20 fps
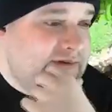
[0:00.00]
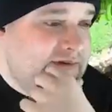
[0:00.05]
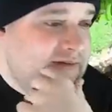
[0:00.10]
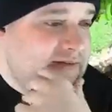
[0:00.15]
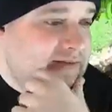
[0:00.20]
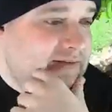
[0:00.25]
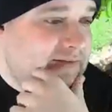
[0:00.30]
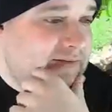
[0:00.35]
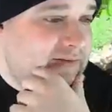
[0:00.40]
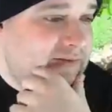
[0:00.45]

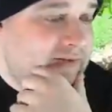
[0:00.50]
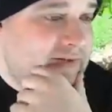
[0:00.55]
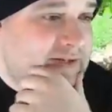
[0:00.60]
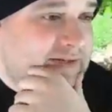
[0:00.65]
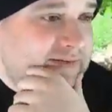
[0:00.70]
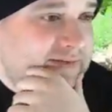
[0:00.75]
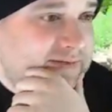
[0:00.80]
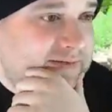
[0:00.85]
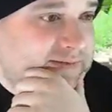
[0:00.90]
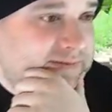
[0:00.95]
that is
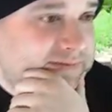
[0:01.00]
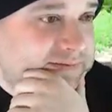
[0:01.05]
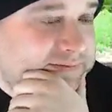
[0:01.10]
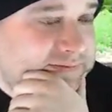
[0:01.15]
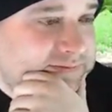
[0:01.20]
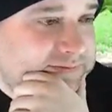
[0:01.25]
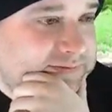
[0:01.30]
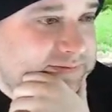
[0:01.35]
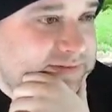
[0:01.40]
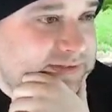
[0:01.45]
correct.
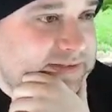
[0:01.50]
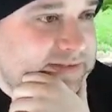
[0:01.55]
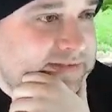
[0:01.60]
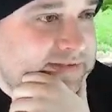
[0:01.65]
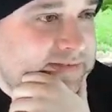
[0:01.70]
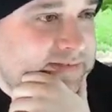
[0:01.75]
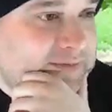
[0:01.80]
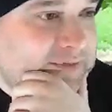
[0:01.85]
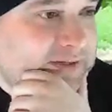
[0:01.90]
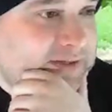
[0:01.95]
The
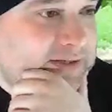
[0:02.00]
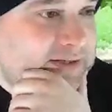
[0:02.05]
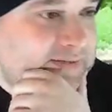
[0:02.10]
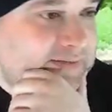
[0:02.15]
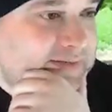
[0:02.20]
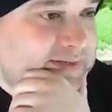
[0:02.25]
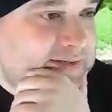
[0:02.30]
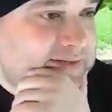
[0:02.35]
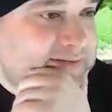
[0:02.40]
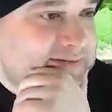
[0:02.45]
easy way to
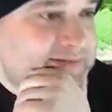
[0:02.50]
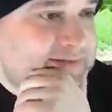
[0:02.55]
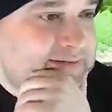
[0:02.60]
say it.